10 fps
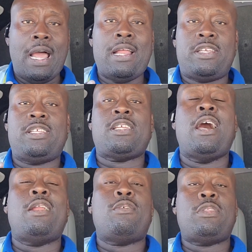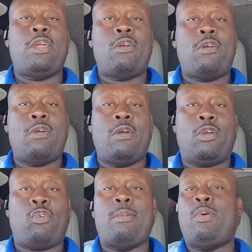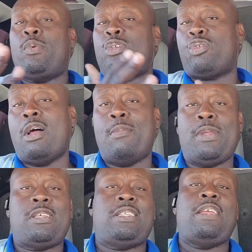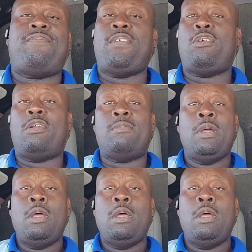dishonored their agreement with Trump because they feared him.